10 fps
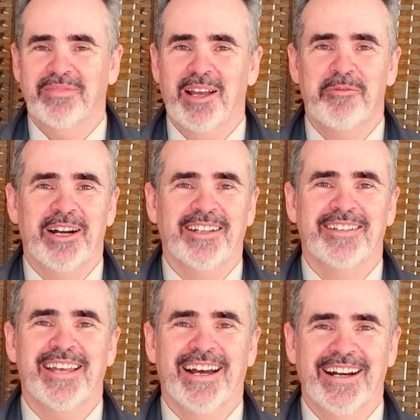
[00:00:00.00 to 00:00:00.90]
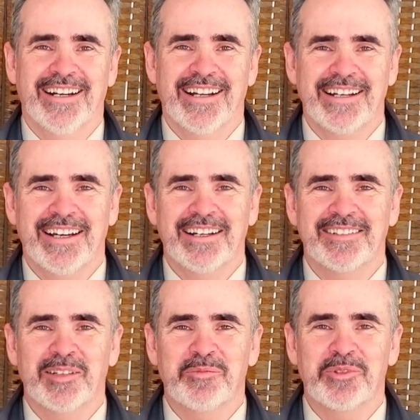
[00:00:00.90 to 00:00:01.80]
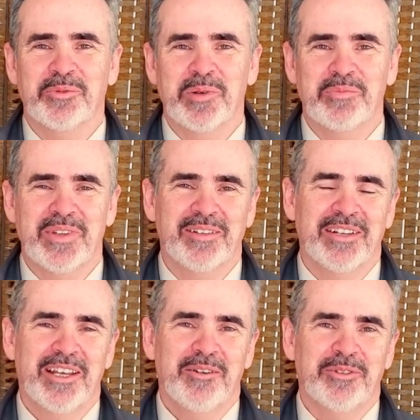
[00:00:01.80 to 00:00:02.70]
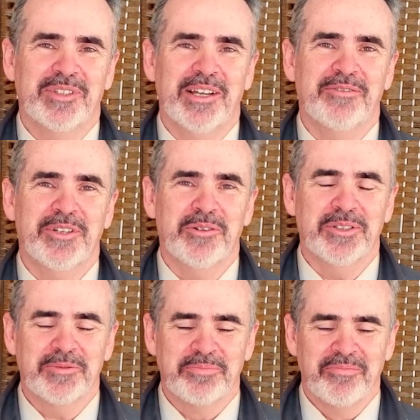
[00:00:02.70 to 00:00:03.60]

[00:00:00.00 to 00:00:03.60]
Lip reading: I went inside and I got some shrimp that was left over.